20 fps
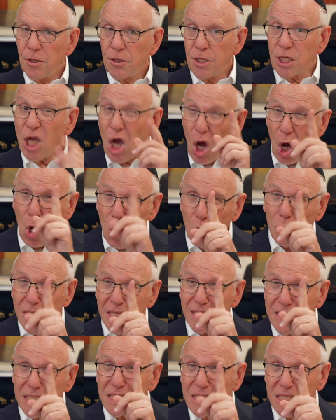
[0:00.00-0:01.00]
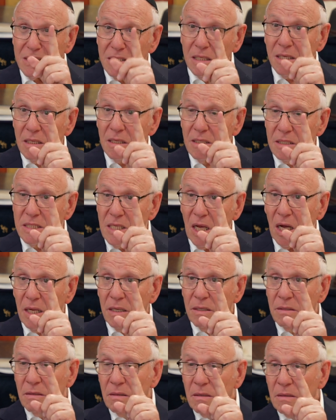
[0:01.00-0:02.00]
The oldest
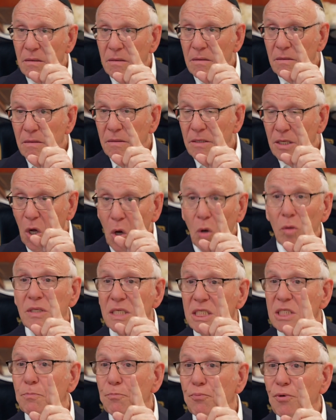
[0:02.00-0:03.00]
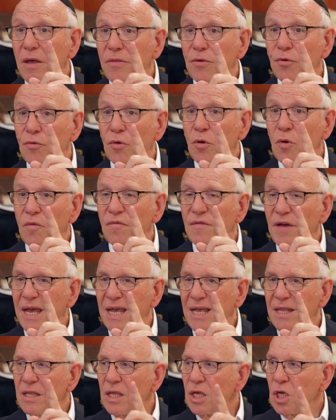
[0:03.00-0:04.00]
son, the oldest brother,
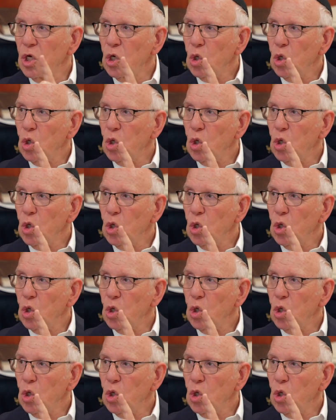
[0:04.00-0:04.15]
Reuven,